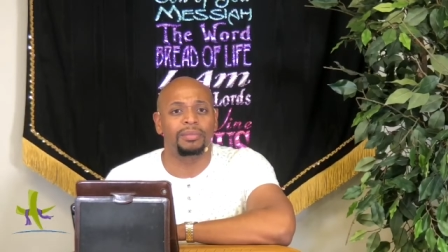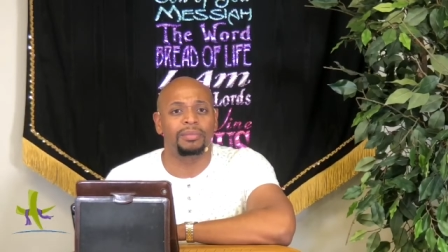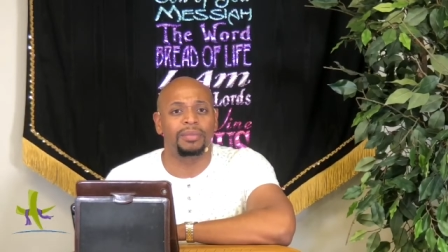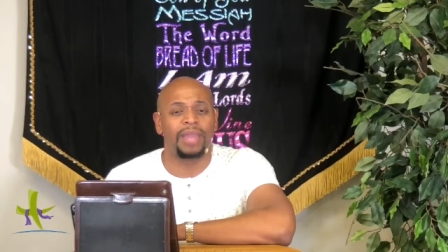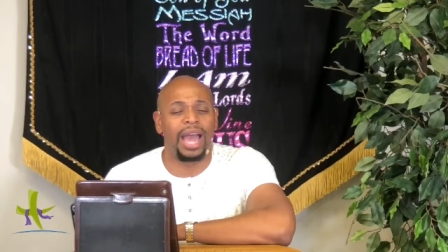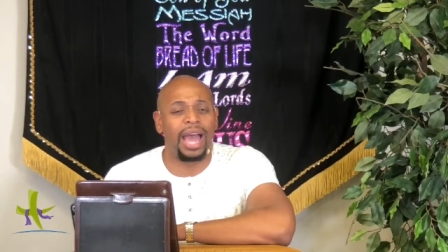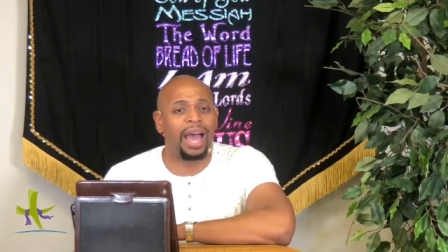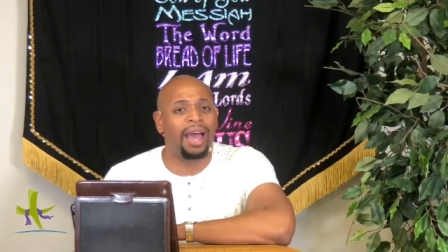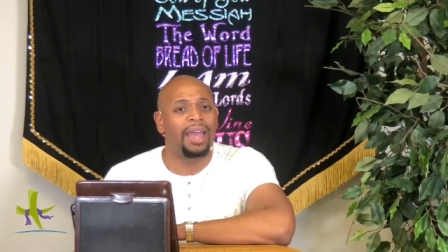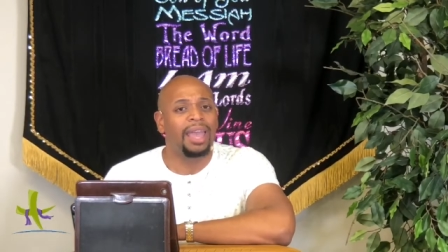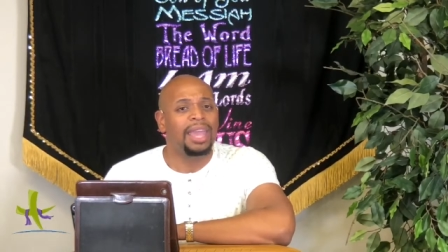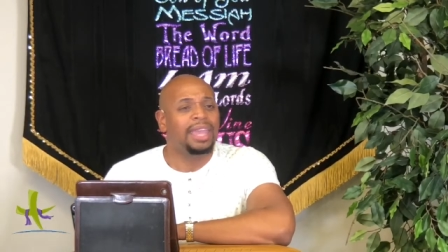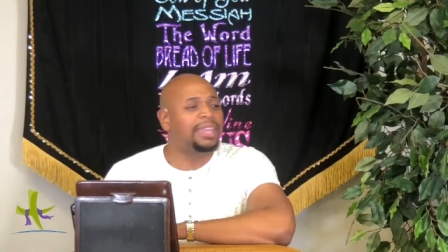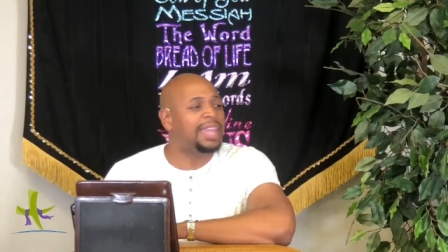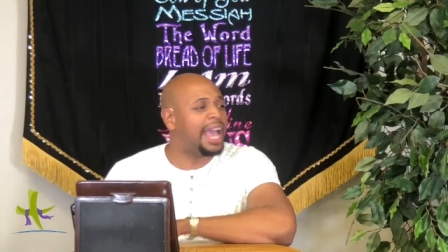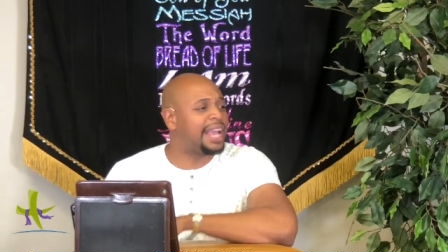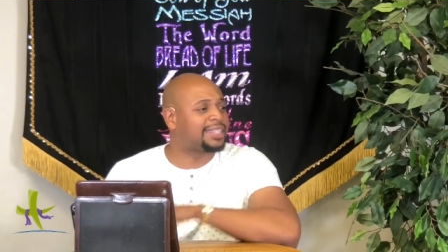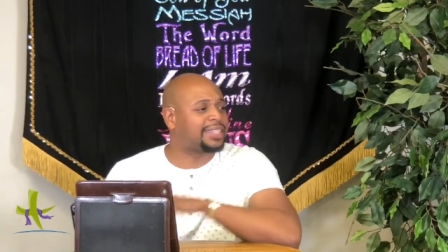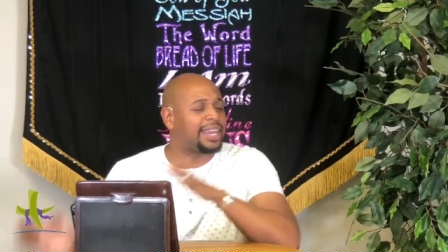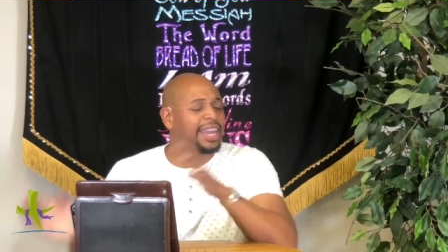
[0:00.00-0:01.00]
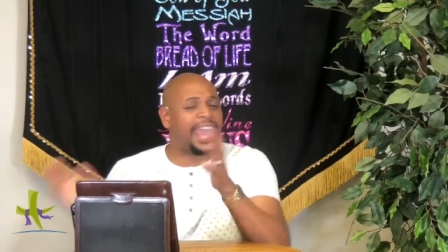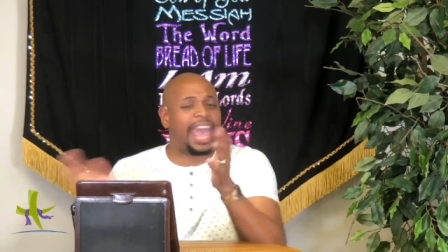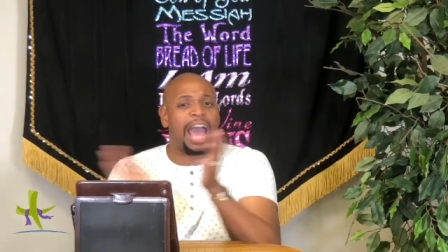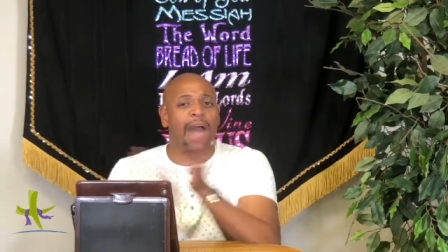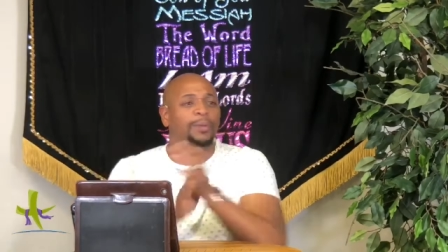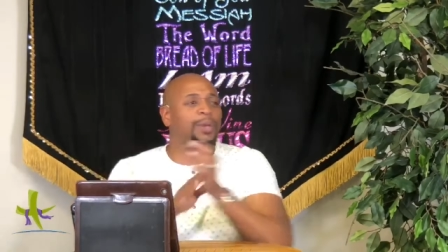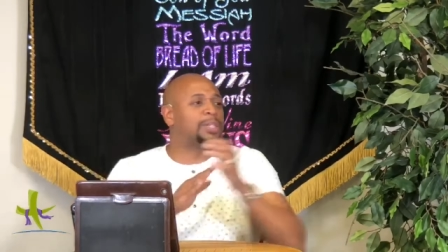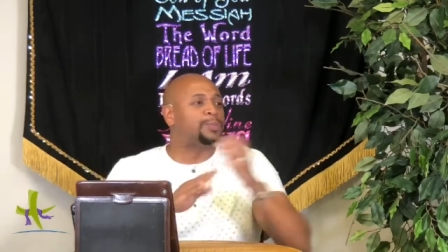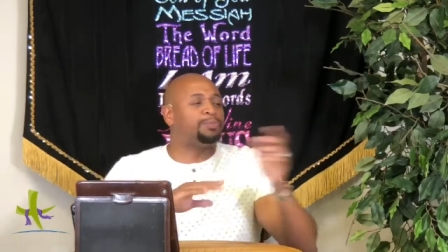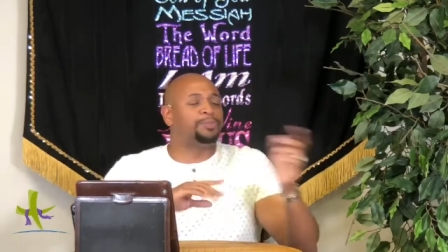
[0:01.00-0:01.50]
Huh? Yesterday I
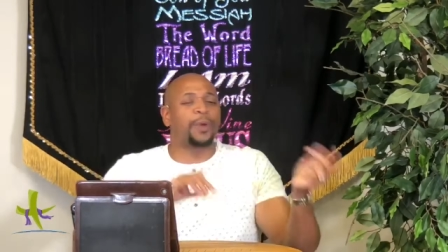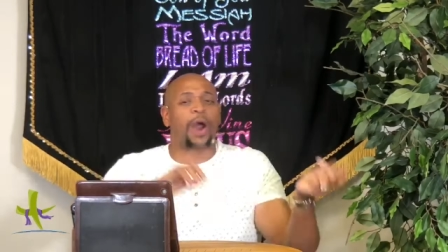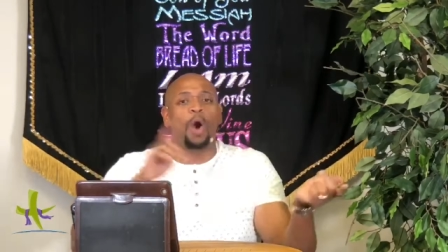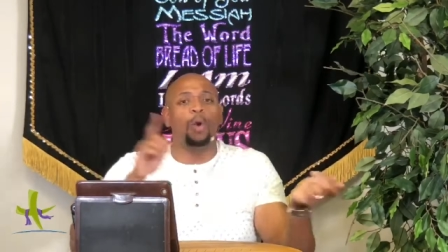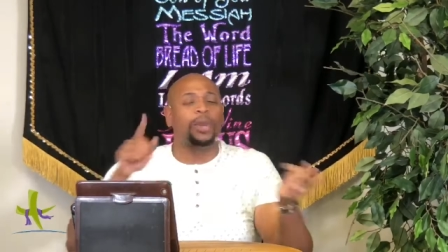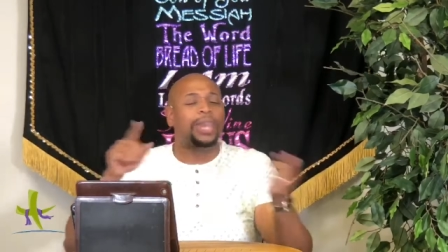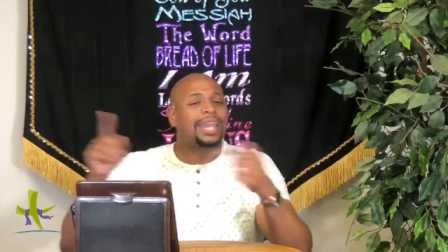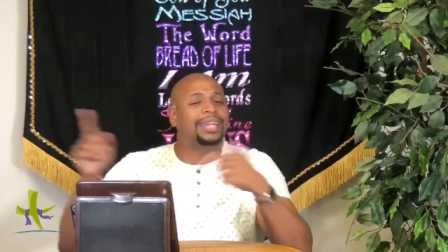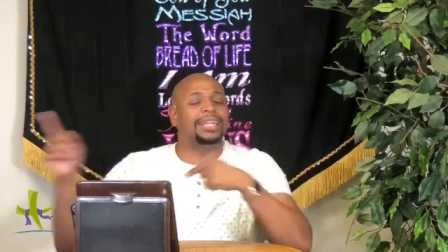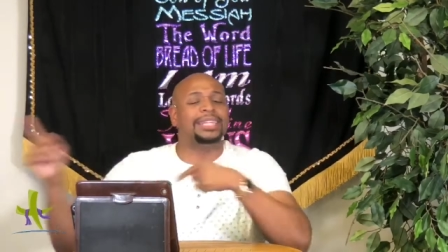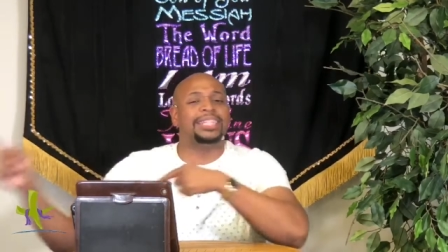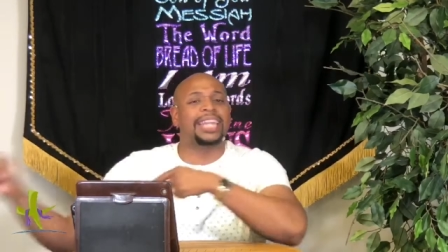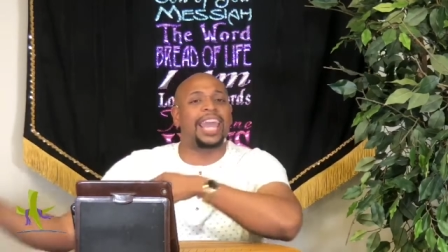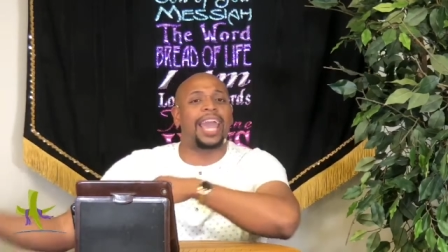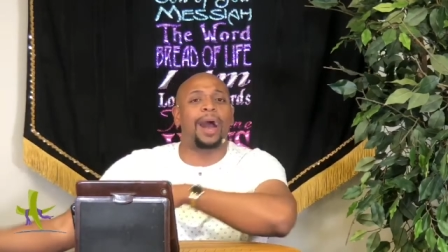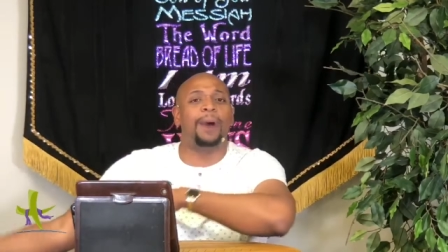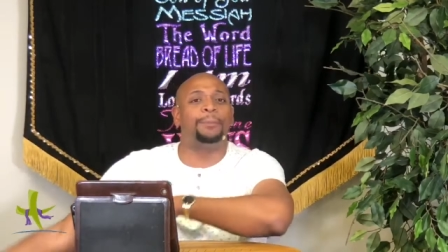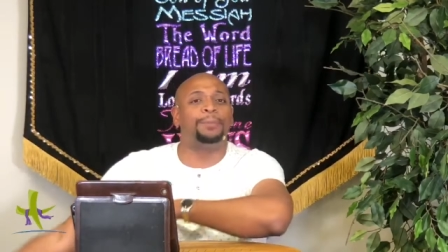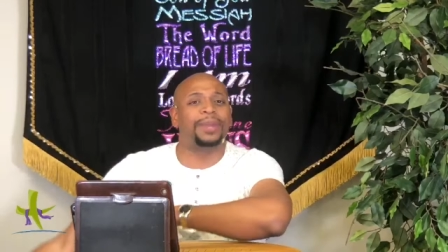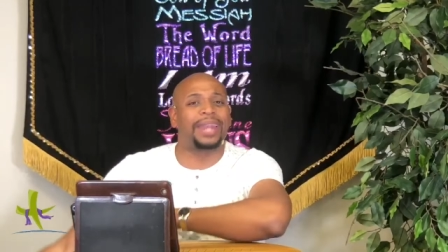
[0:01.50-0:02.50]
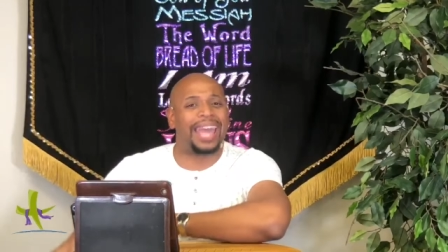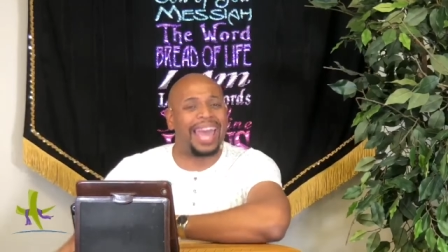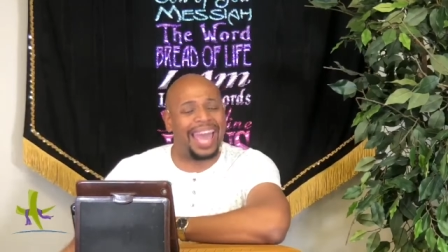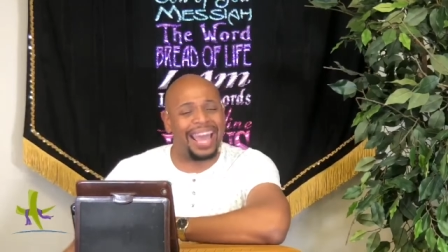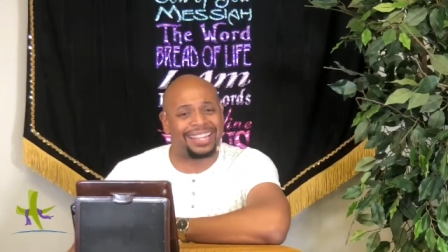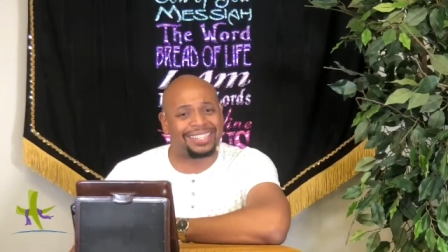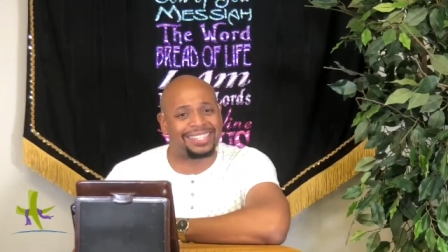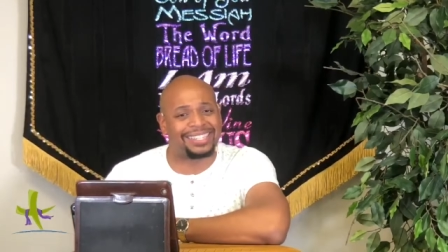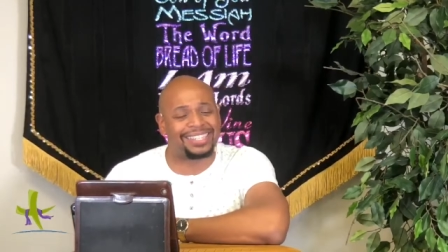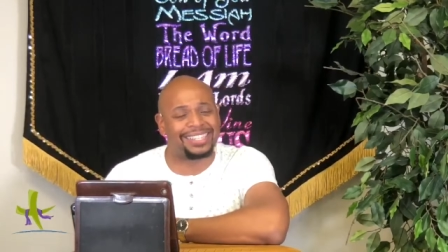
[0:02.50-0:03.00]
was broke, and today I'm
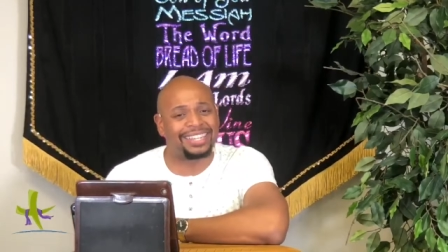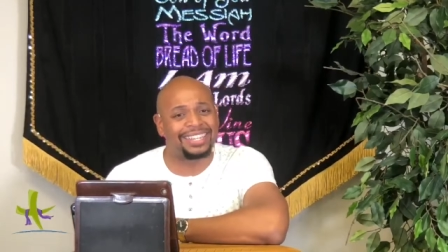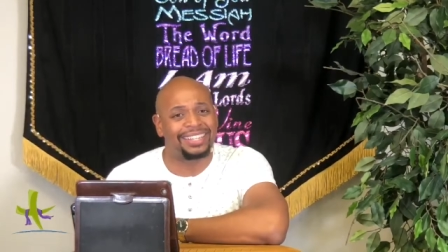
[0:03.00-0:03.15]
blessed.